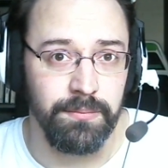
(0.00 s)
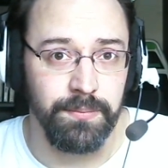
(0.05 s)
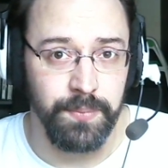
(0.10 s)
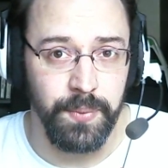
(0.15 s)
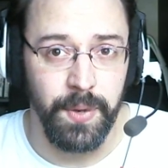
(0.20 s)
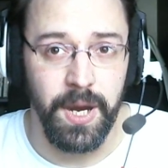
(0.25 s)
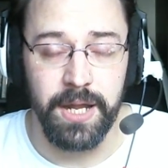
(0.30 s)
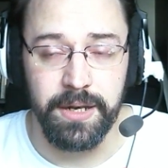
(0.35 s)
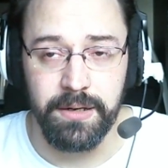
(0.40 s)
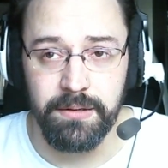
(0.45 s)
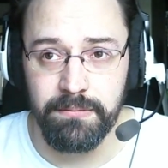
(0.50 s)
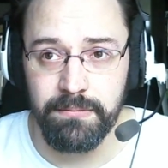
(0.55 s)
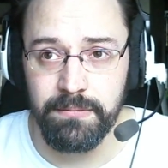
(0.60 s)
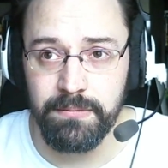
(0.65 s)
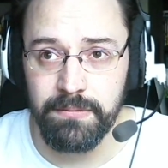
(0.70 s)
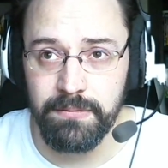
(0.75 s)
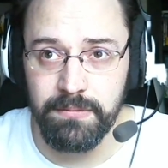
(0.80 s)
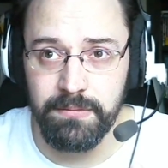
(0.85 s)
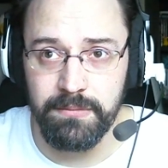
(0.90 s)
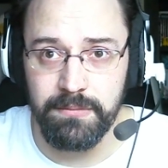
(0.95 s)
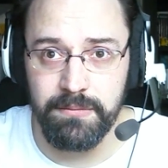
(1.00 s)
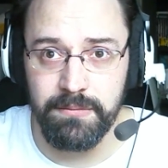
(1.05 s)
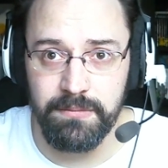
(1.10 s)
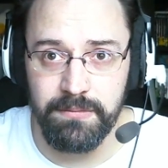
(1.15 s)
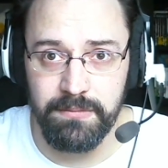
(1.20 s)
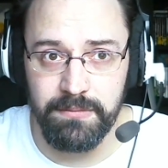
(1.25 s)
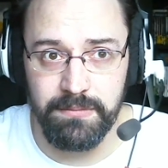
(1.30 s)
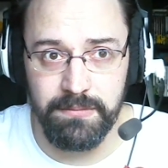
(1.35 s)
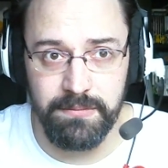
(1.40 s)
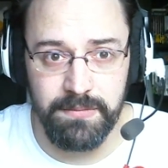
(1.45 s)
But,
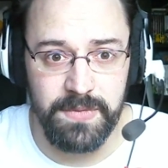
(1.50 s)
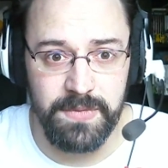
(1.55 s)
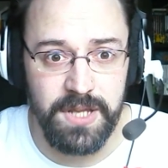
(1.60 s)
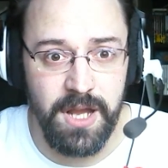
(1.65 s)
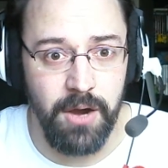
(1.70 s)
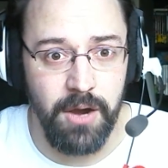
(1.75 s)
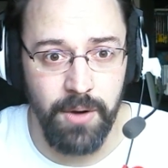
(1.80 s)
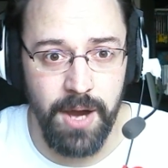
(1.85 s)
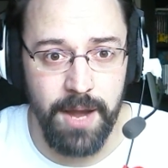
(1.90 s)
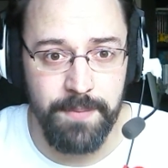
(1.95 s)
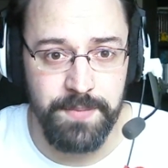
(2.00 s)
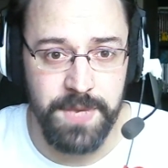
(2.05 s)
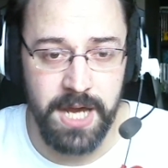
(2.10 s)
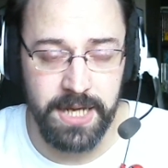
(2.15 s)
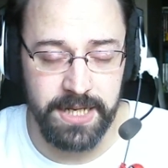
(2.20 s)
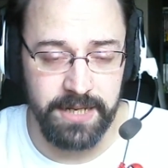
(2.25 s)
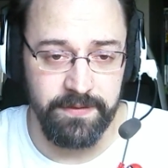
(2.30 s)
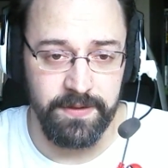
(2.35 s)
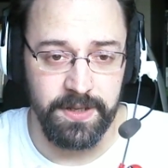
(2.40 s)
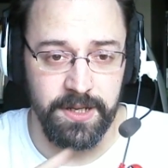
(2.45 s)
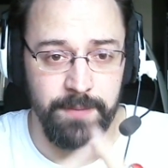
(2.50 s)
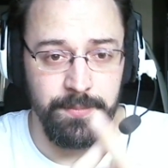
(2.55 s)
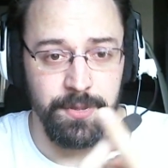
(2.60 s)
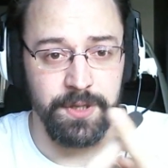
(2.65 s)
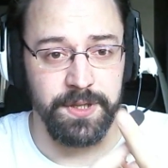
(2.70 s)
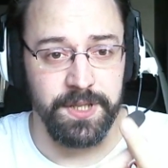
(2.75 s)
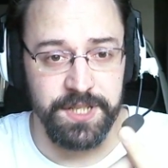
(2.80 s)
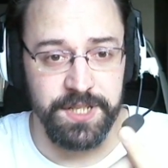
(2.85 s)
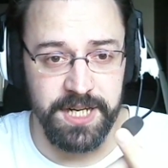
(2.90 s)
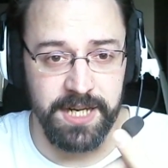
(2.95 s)
no, I'm not giving up
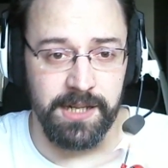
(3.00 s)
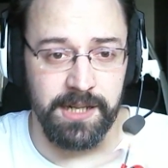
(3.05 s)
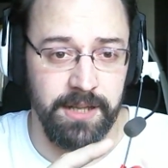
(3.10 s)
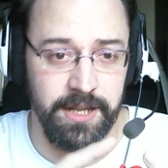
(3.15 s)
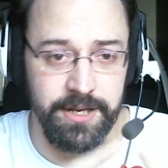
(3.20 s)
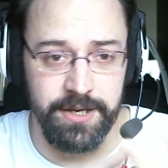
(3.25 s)
on the channel,